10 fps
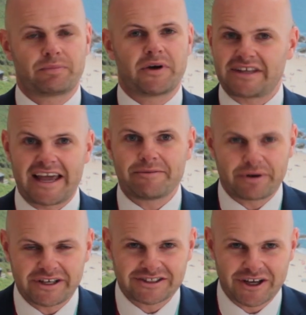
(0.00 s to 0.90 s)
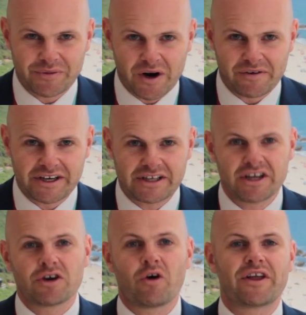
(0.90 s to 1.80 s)
again, please don't worry.
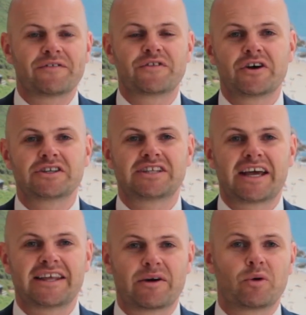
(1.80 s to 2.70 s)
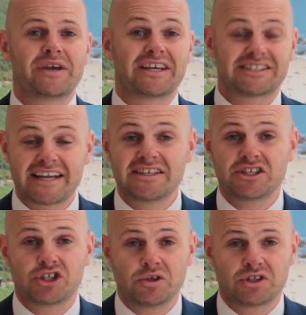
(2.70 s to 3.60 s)
On that first day there will be
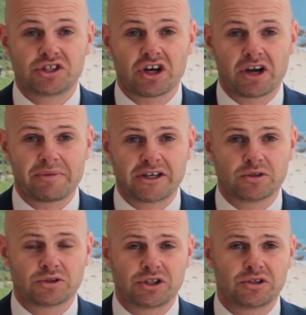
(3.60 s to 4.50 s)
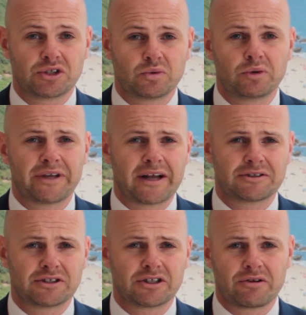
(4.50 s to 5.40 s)
extended tutor time and your tutor will be able
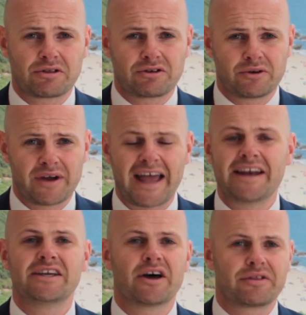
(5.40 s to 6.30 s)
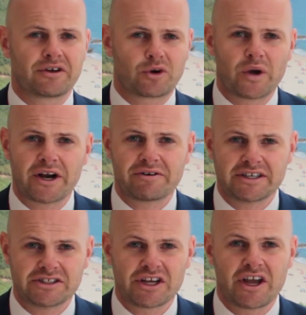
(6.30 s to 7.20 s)
to go through any other
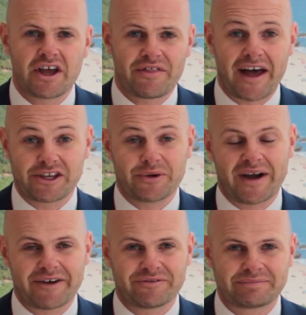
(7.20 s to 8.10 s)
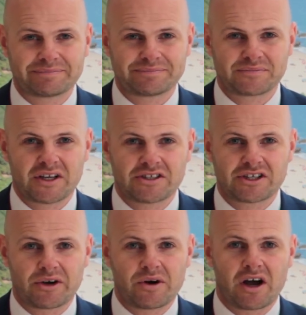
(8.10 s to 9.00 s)
queries that you have.
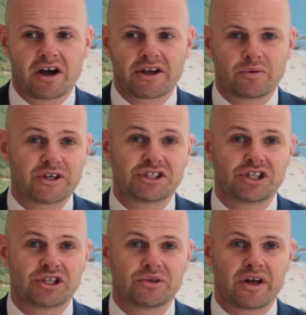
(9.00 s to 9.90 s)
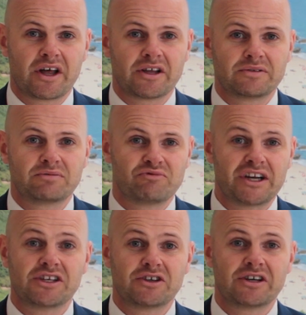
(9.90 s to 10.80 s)
So I wish you a
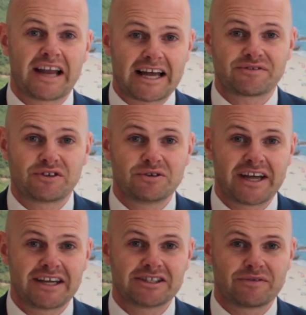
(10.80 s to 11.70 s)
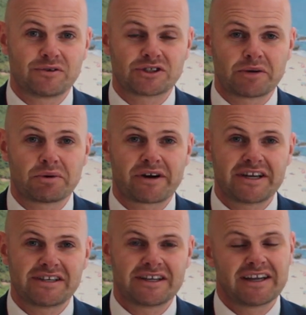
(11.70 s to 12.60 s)
really good last few days of your summer
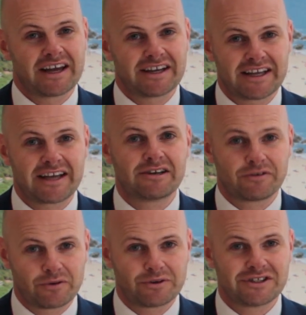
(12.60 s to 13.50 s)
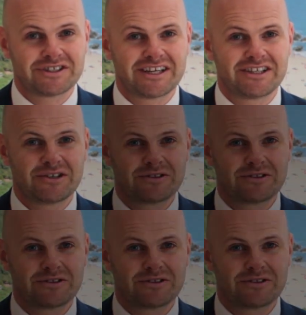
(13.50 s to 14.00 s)
break, and again look forward to seeing you